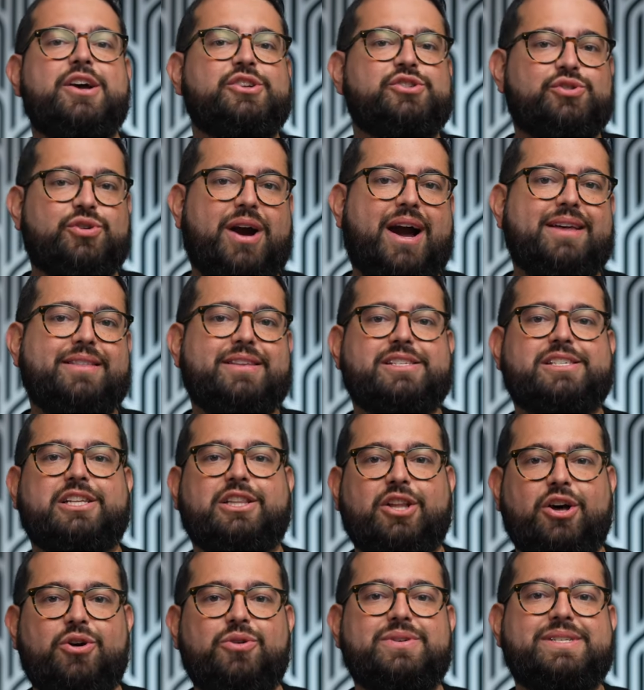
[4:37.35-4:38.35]
try this
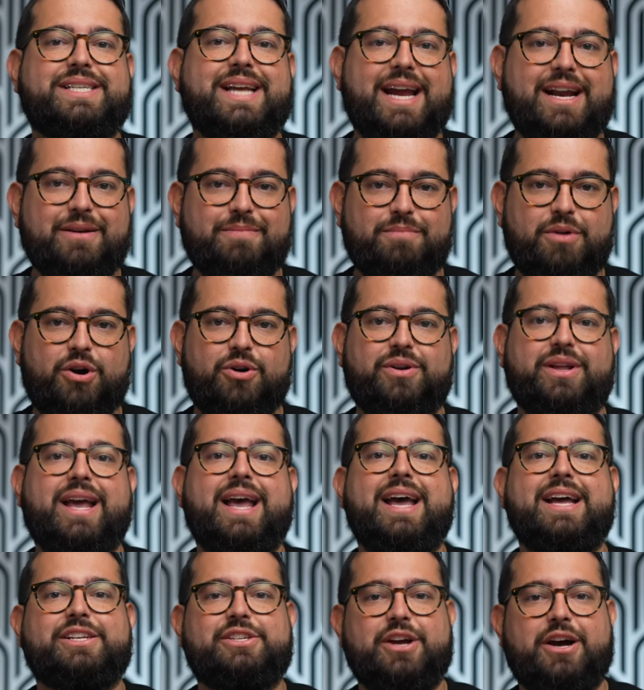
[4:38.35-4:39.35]
Low Data Mode
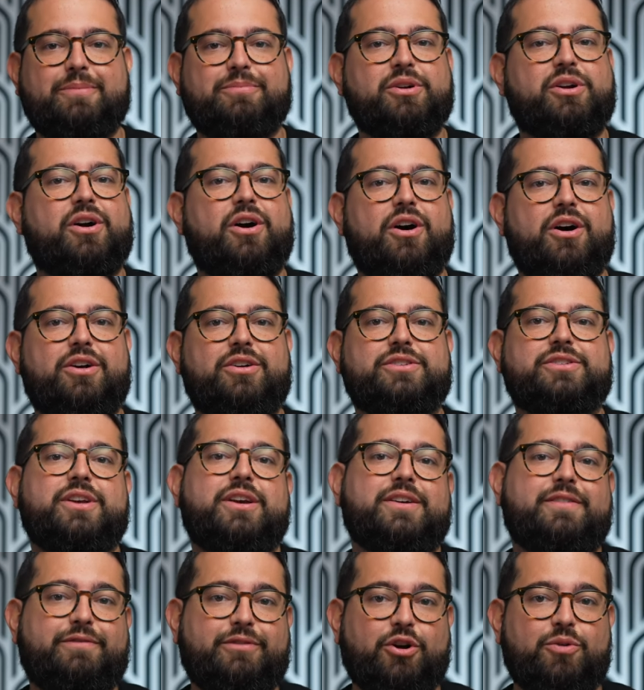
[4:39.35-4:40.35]
to help the calls
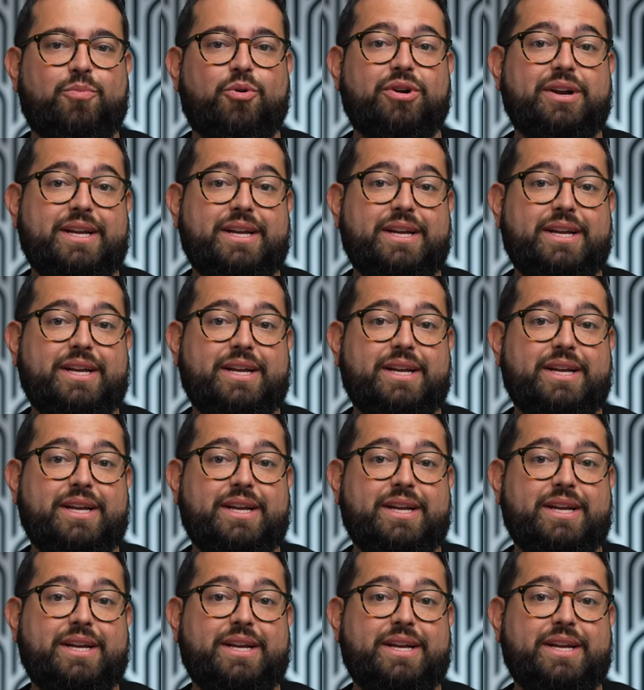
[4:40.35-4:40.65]
flow more